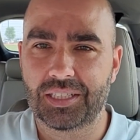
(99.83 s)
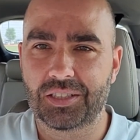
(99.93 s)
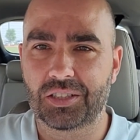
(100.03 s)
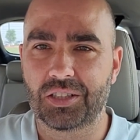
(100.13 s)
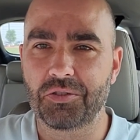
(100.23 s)

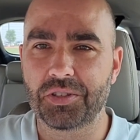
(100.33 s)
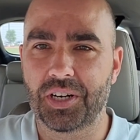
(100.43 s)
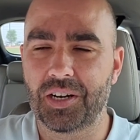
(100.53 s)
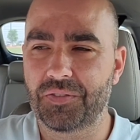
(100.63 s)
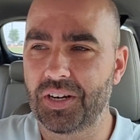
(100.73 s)
close it
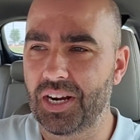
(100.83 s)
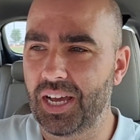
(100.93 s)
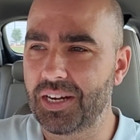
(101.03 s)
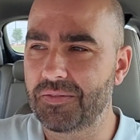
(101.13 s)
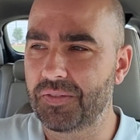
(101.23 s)
off at
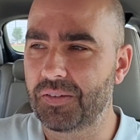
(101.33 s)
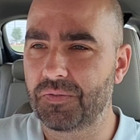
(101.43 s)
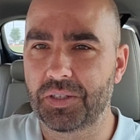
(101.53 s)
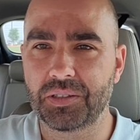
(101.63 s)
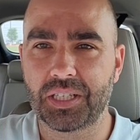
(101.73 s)
night and
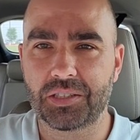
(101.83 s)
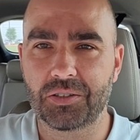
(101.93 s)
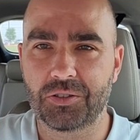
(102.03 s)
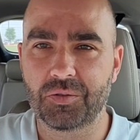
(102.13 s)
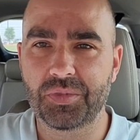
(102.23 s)
feel like your
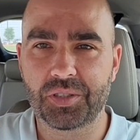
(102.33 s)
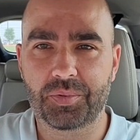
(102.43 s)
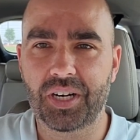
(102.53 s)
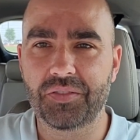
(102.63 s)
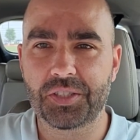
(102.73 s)
home is a
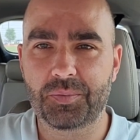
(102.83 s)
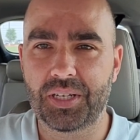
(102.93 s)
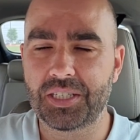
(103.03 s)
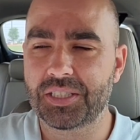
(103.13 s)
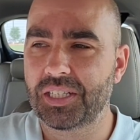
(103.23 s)
private
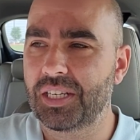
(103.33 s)
space.